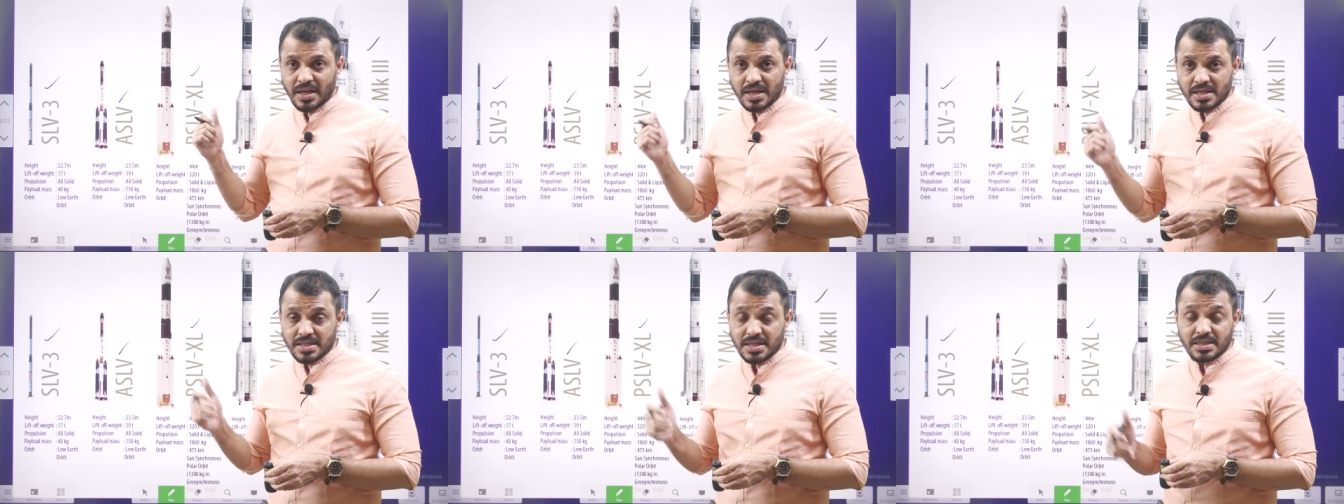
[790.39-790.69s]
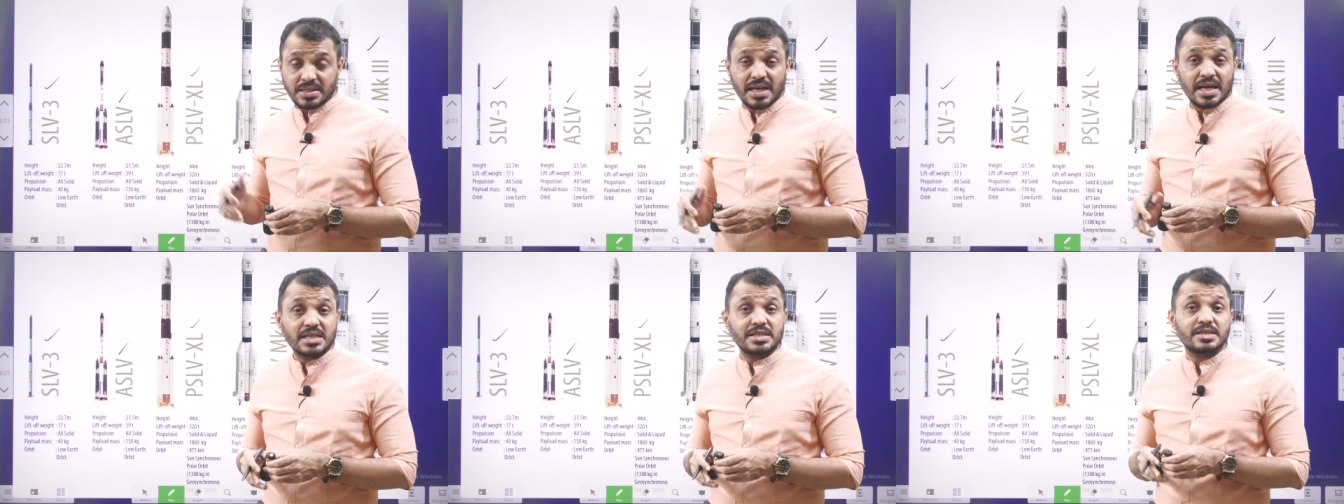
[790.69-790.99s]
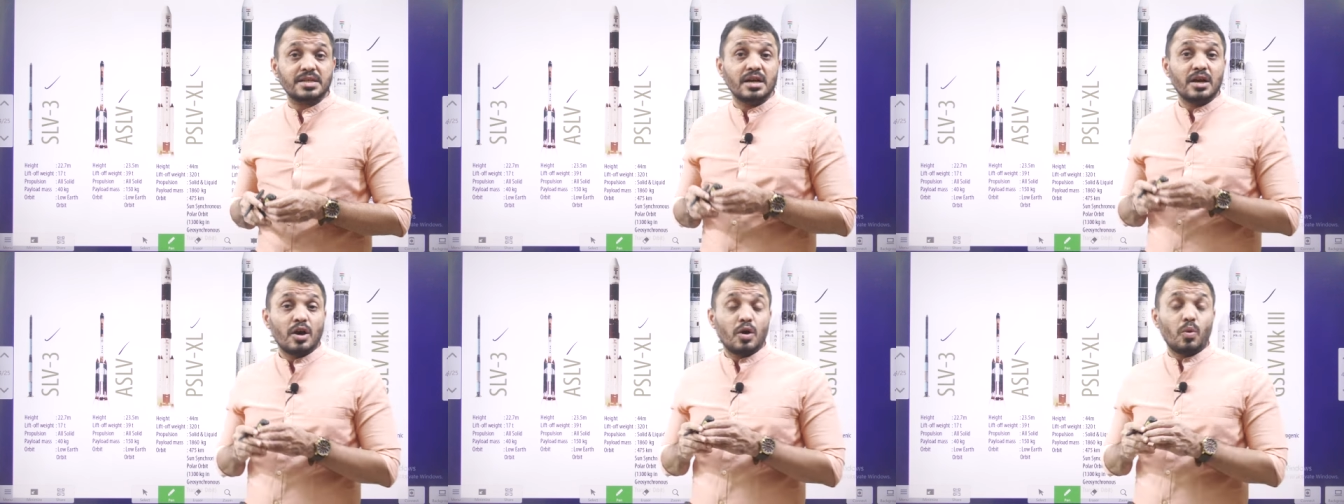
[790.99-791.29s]
such
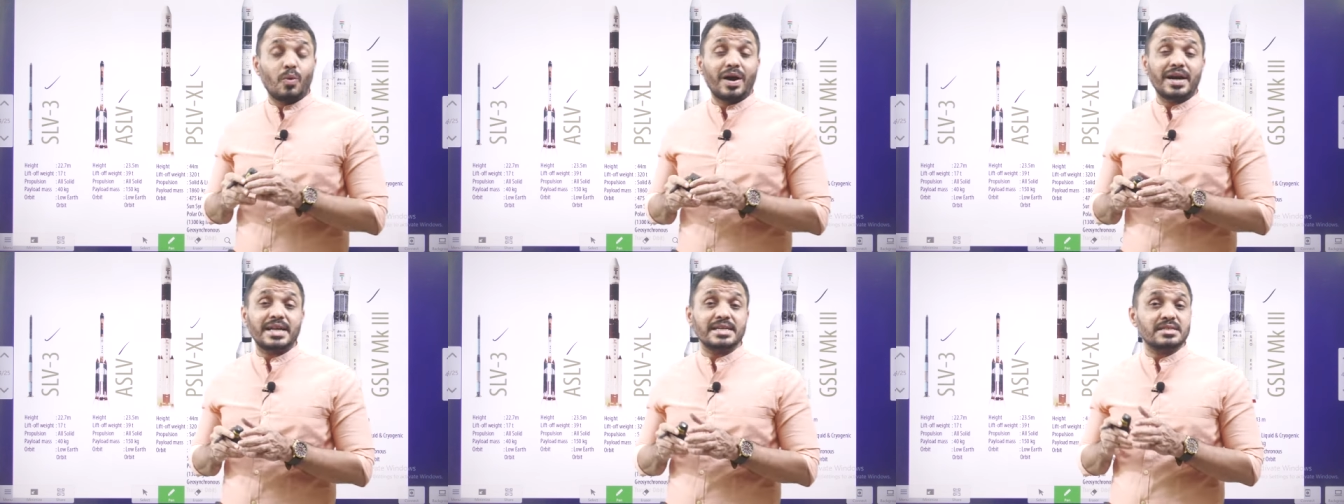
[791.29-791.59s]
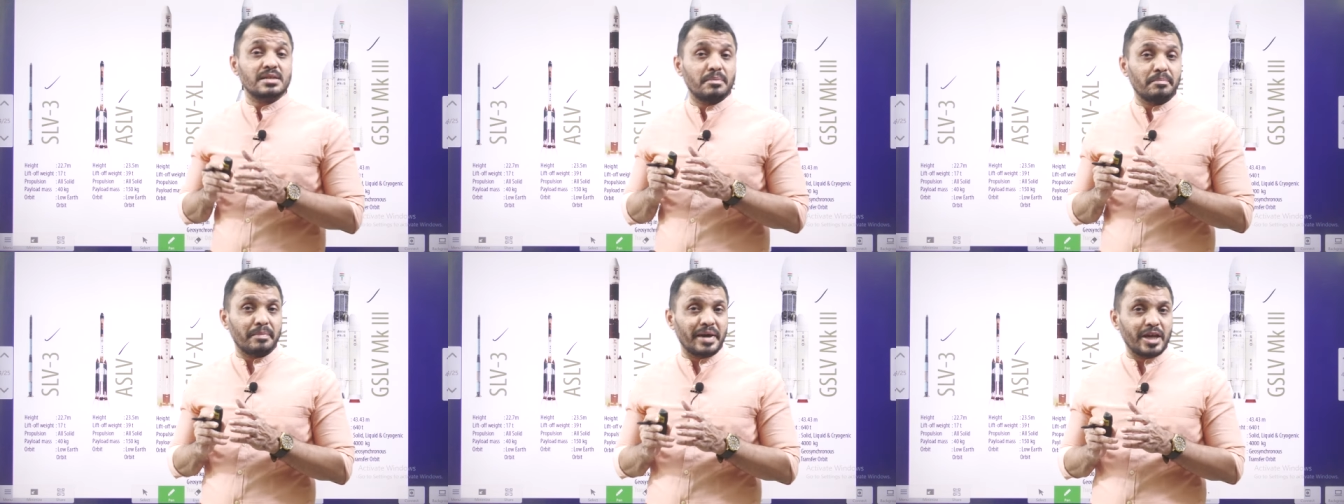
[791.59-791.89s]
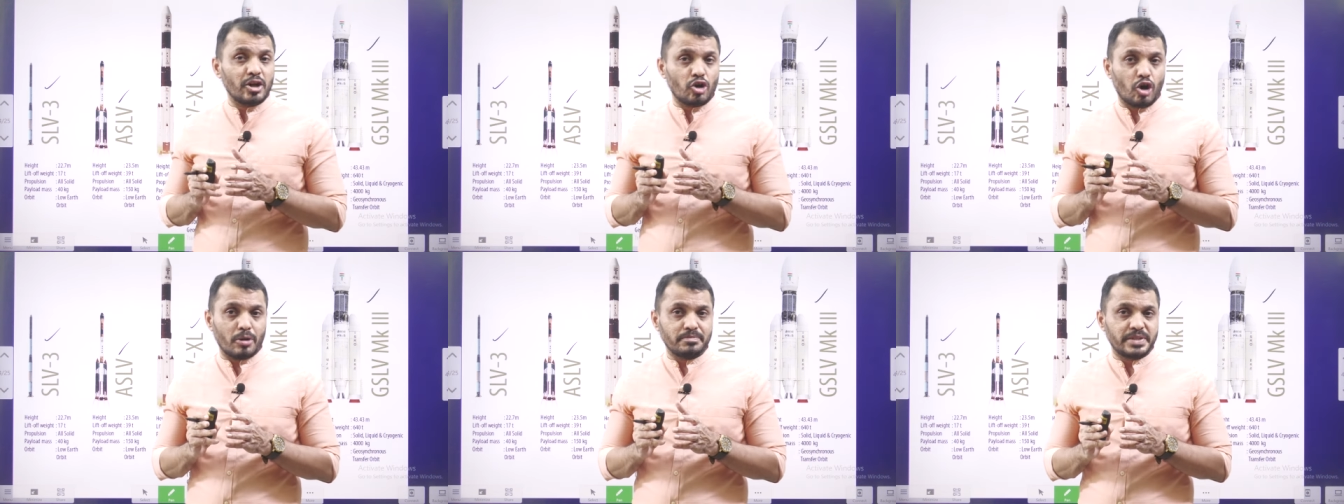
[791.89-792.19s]
as what is the
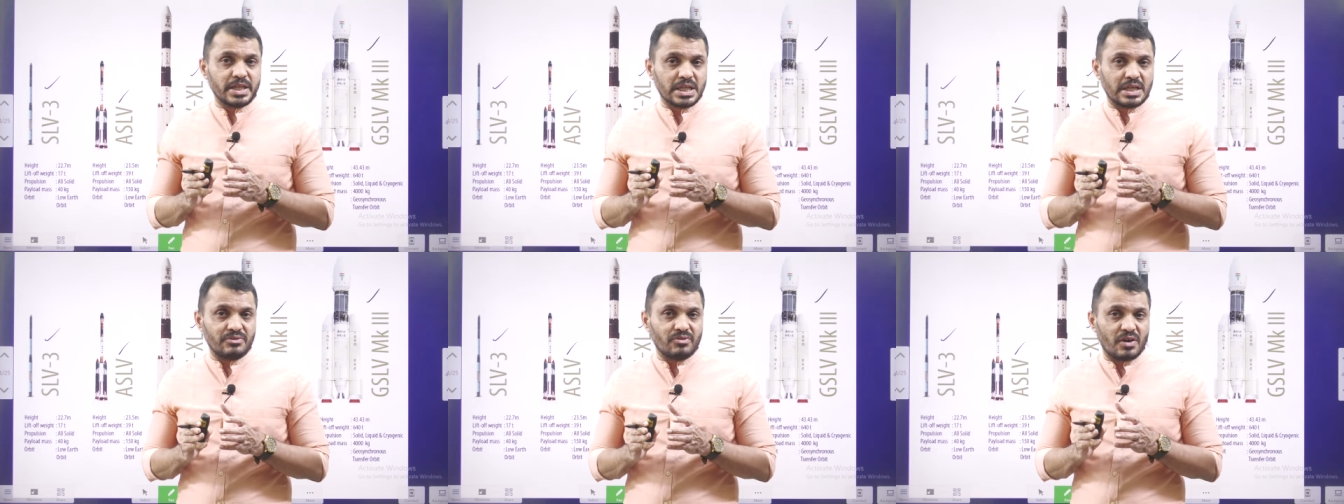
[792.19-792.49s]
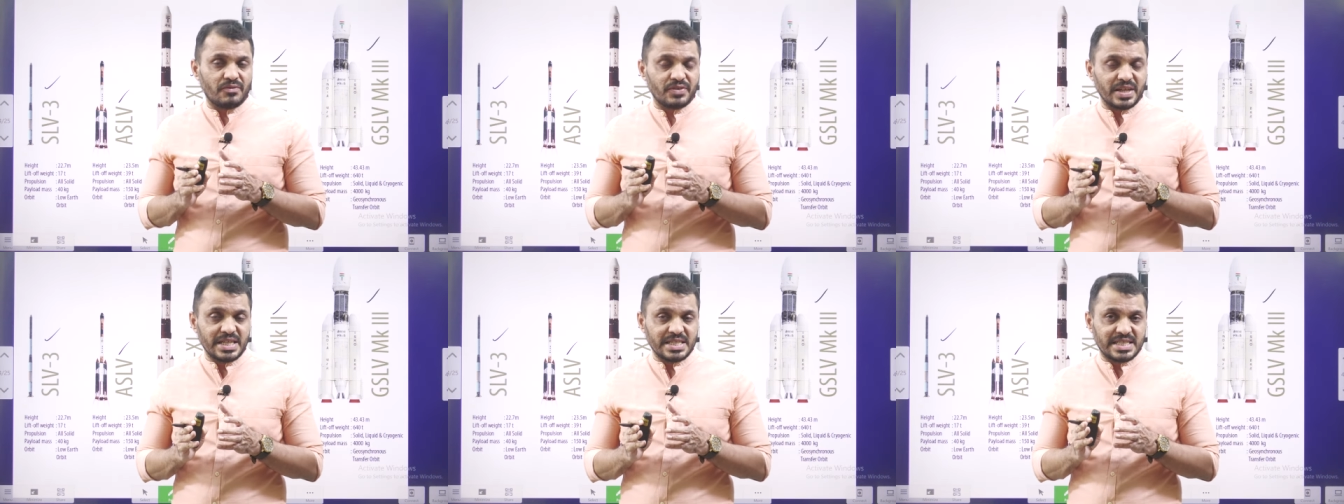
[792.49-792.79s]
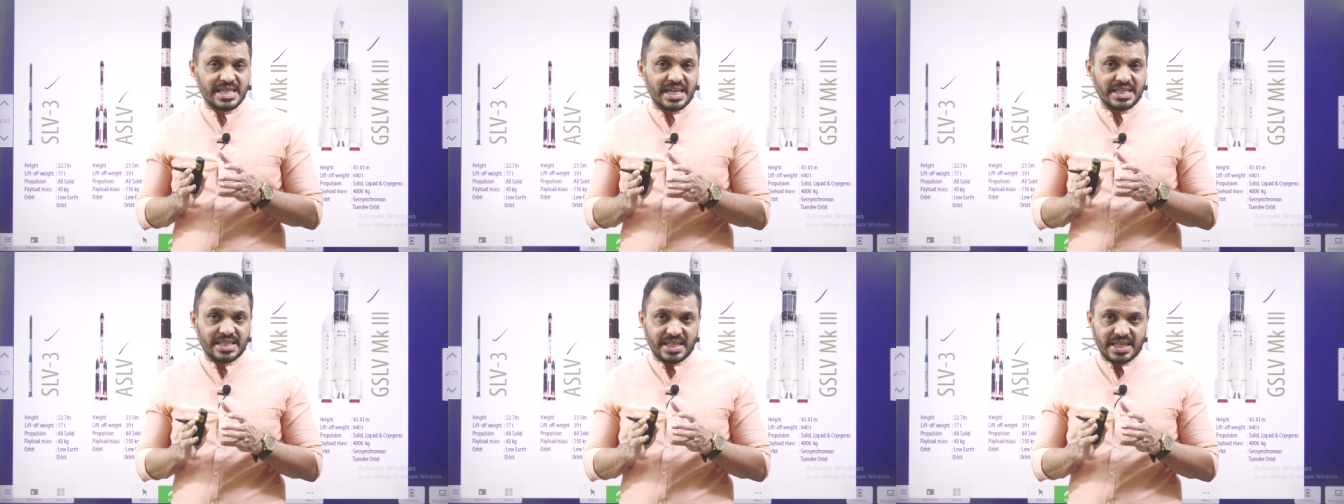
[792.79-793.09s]
main objective of
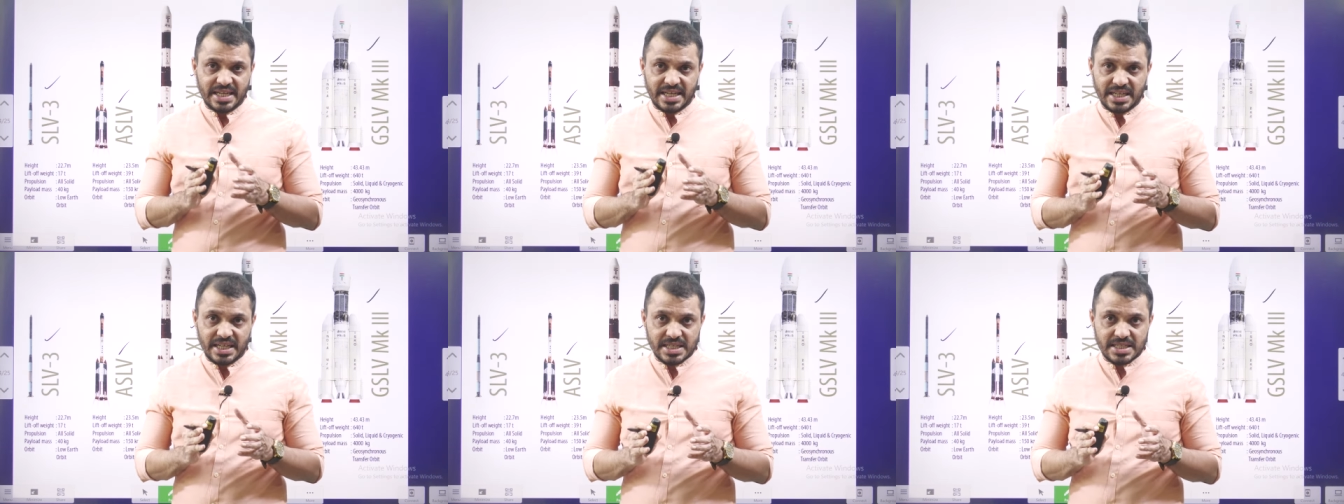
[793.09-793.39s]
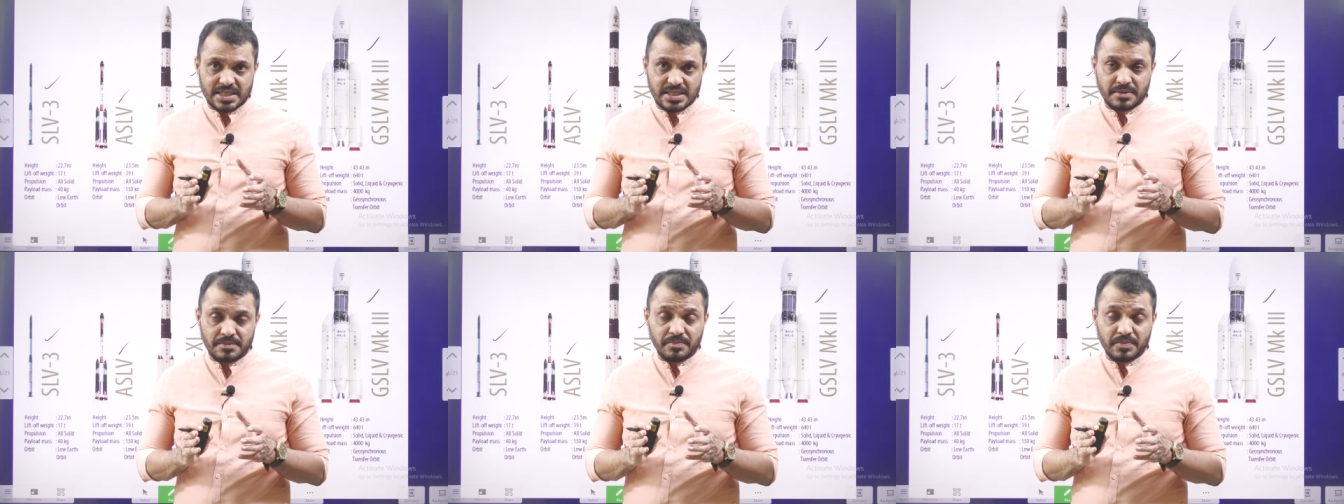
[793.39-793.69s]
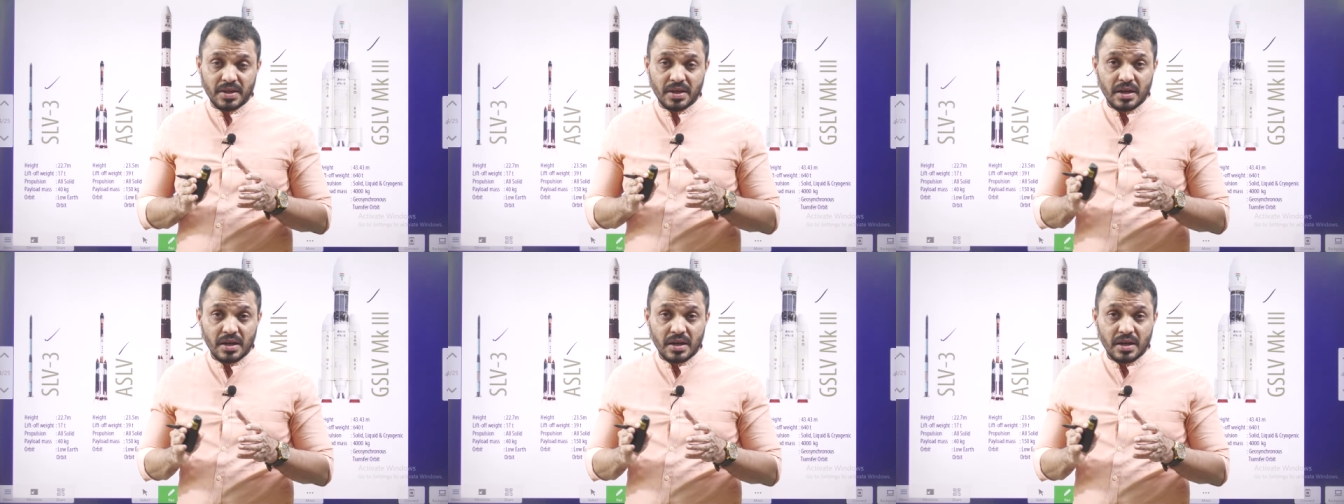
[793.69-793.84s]
INSAT-3DS,